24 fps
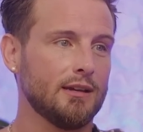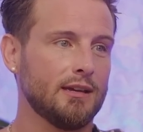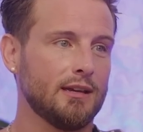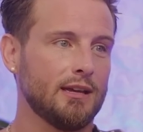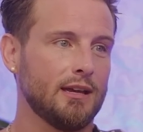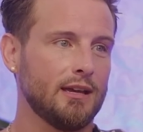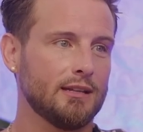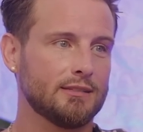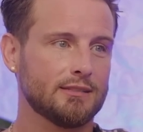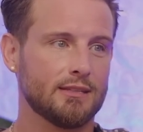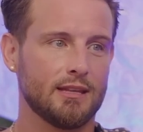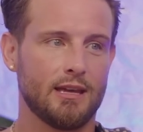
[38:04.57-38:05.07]

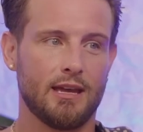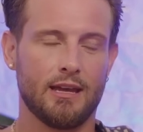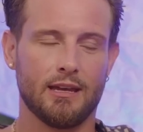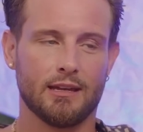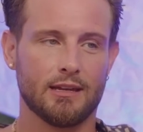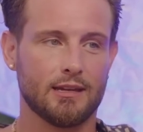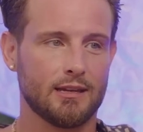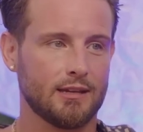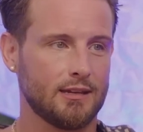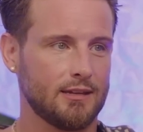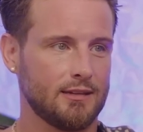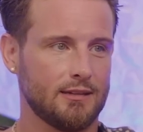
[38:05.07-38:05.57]
It's
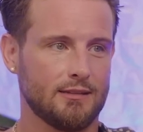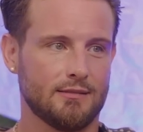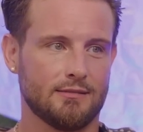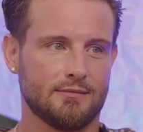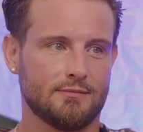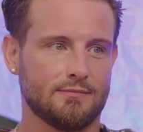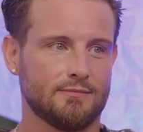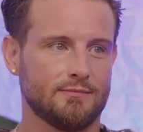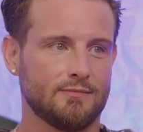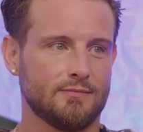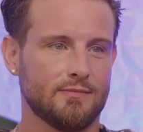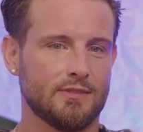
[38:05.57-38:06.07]
like
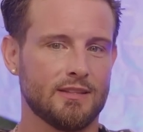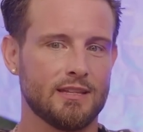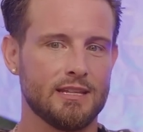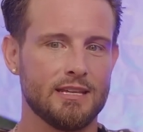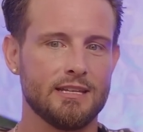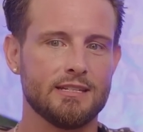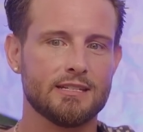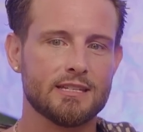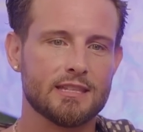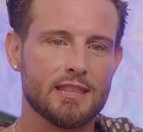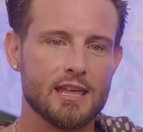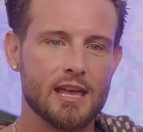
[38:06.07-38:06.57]

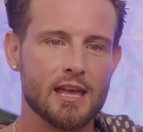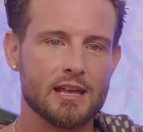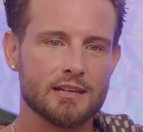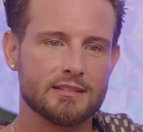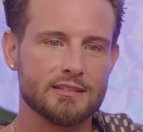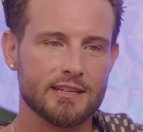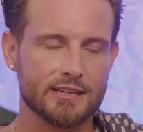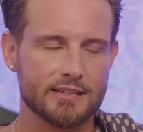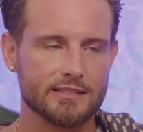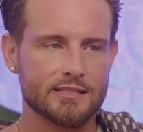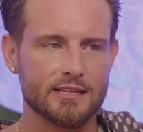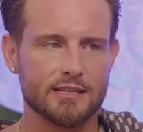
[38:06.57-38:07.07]
these things
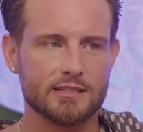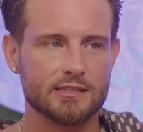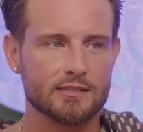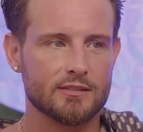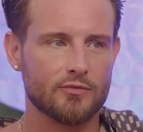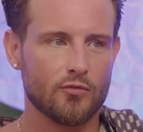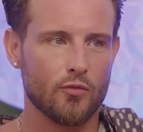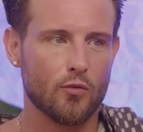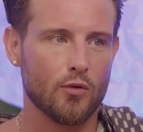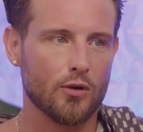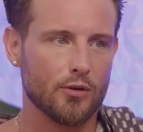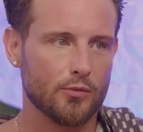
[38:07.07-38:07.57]
exist
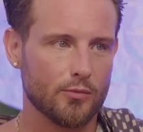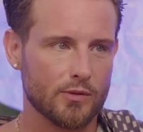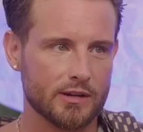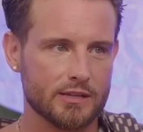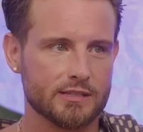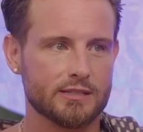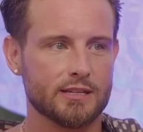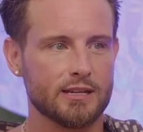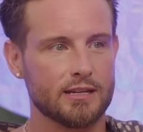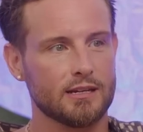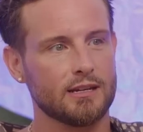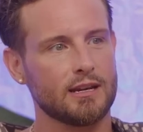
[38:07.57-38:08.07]
for a
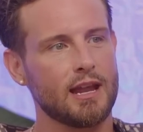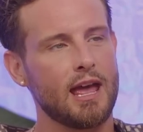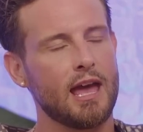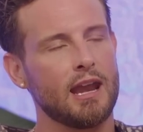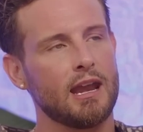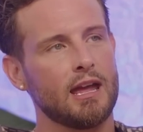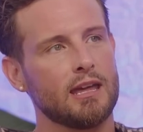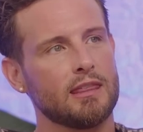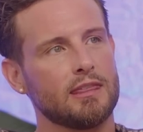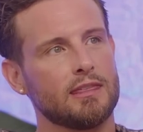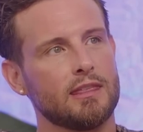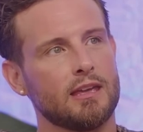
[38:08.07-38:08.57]
reason.
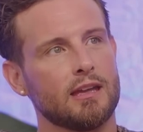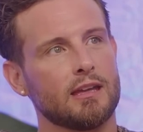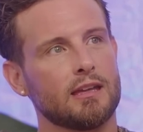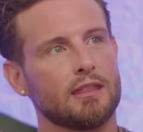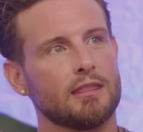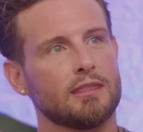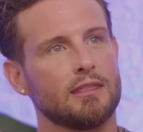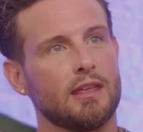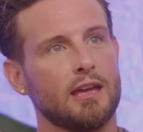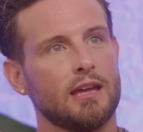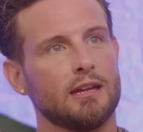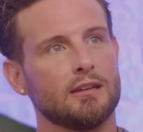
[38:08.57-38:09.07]
And I
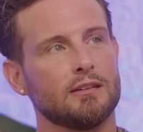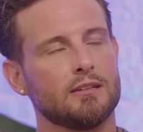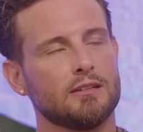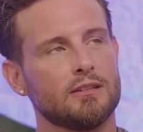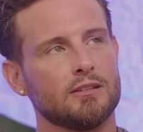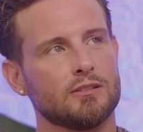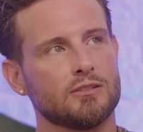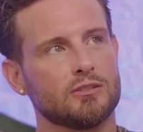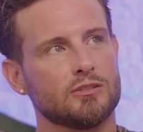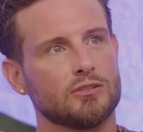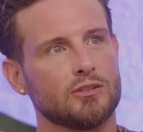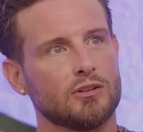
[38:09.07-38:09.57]
think they
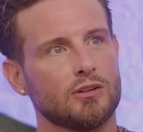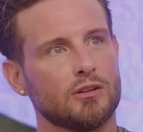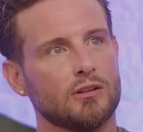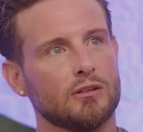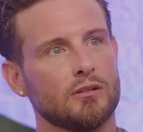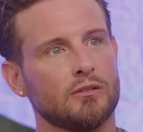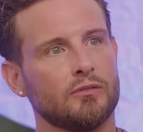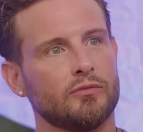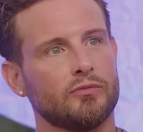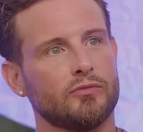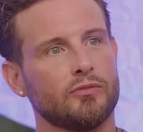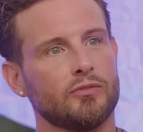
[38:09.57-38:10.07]

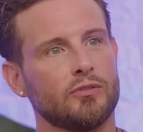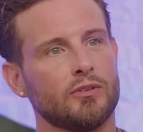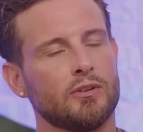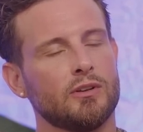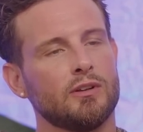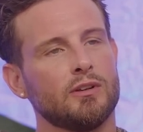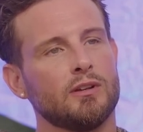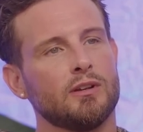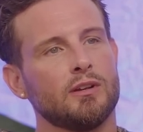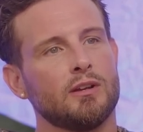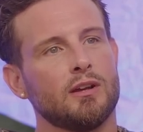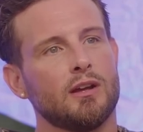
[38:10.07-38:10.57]
deserve
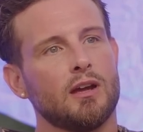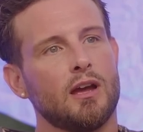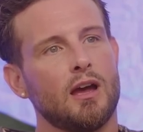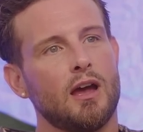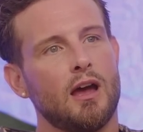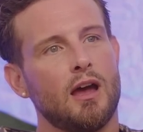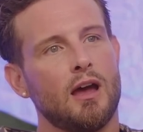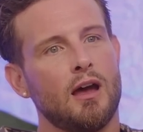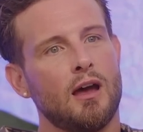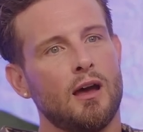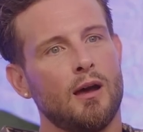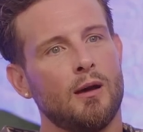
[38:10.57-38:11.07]

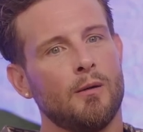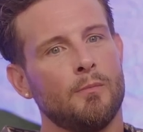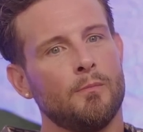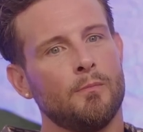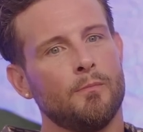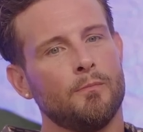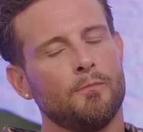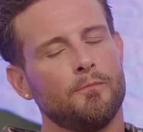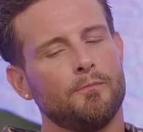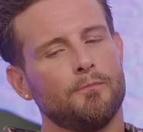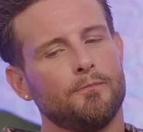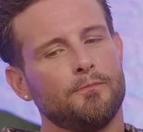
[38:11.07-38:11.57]

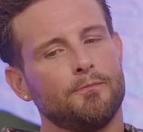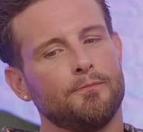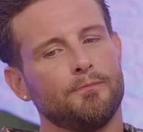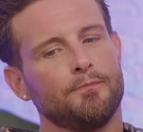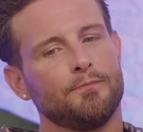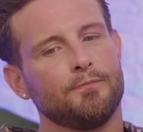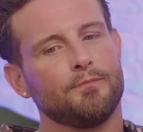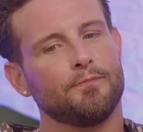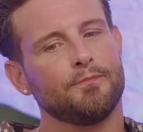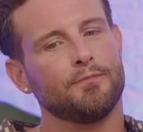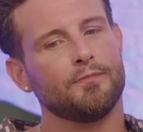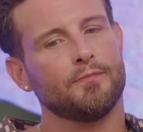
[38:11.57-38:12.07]

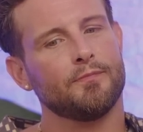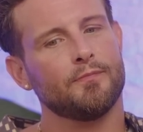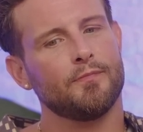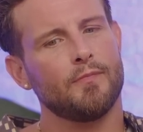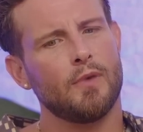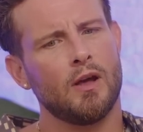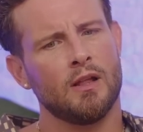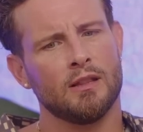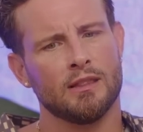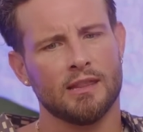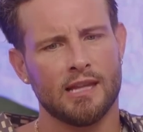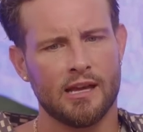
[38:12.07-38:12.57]

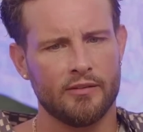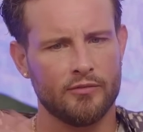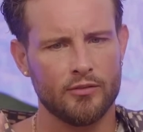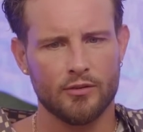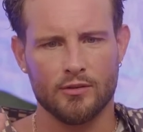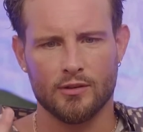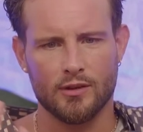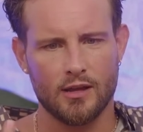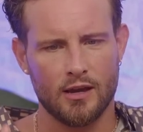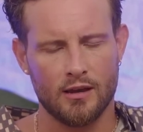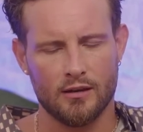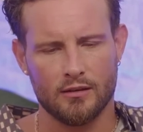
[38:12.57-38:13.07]
a
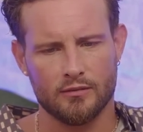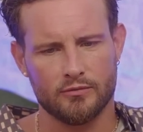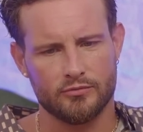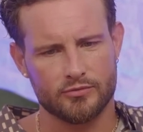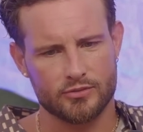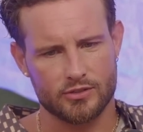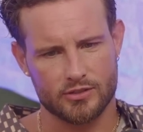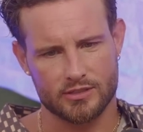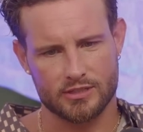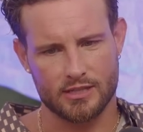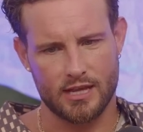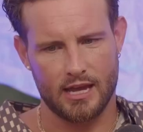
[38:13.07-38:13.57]
level of
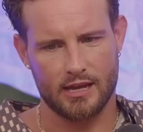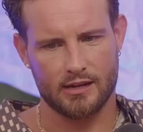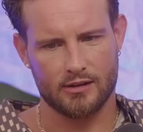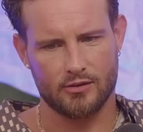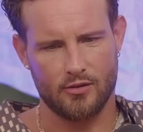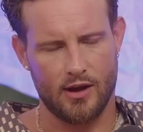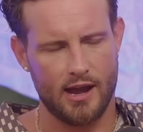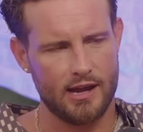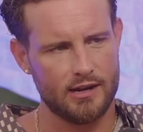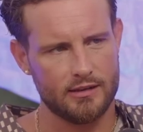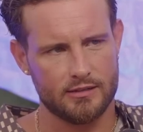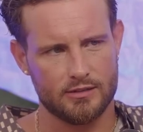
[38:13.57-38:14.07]
just like
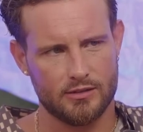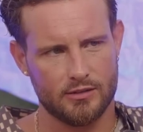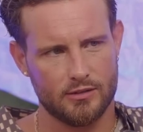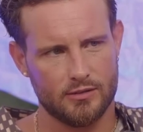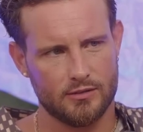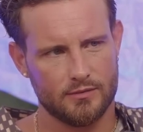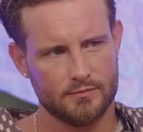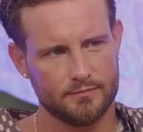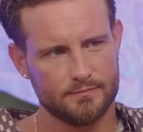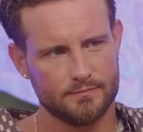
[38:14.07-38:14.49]
gratitude.